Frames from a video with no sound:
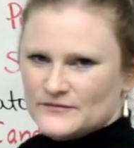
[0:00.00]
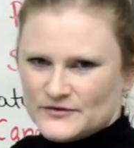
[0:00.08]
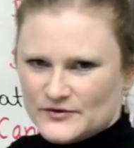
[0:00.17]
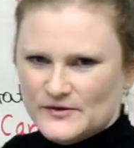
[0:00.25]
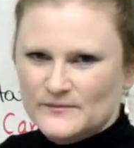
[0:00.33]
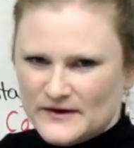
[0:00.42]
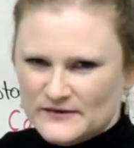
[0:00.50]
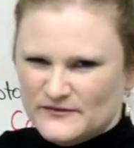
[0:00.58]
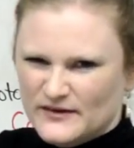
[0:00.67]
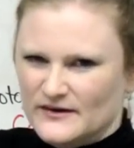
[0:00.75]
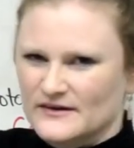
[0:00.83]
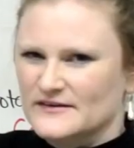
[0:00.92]
So it might
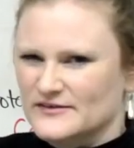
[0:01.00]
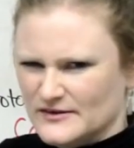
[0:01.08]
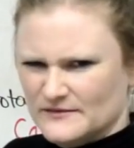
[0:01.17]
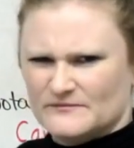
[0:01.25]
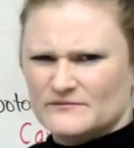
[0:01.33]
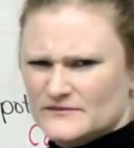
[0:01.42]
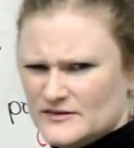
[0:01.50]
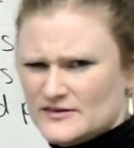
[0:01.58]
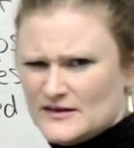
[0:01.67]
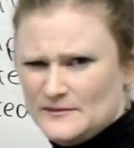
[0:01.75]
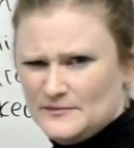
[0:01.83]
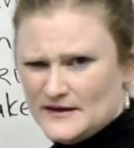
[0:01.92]
vary. So
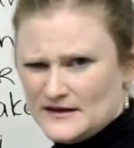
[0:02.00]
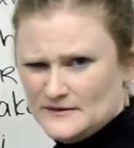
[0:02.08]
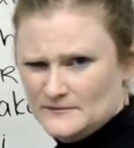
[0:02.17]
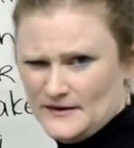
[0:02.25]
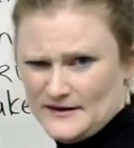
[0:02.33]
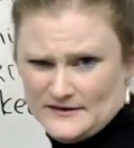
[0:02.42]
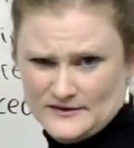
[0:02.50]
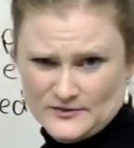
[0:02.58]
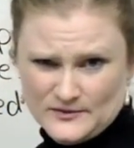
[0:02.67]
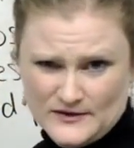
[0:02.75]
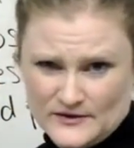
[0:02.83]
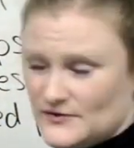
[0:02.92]
just keep that in mind as
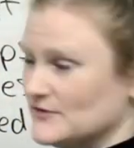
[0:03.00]
we go